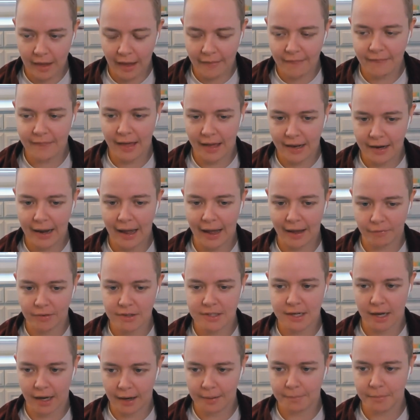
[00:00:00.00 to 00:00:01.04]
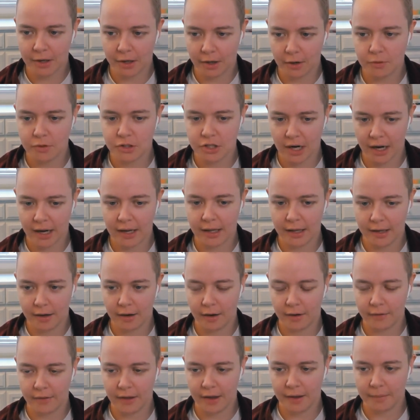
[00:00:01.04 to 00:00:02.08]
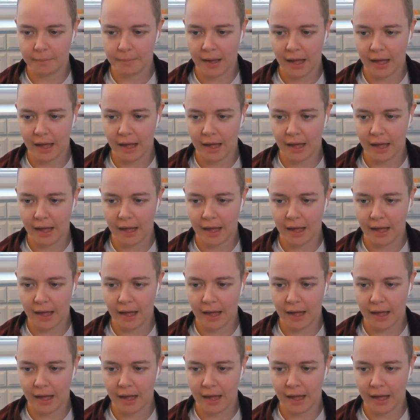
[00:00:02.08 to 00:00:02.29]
and then have a time to go check in on them.